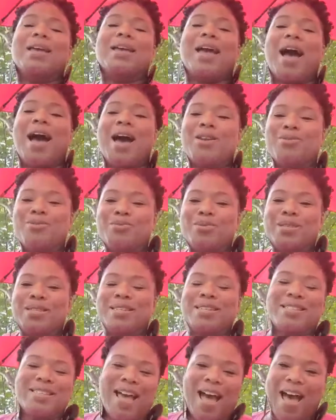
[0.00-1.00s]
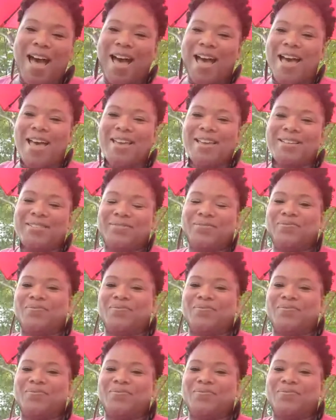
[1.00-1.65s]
God who sits high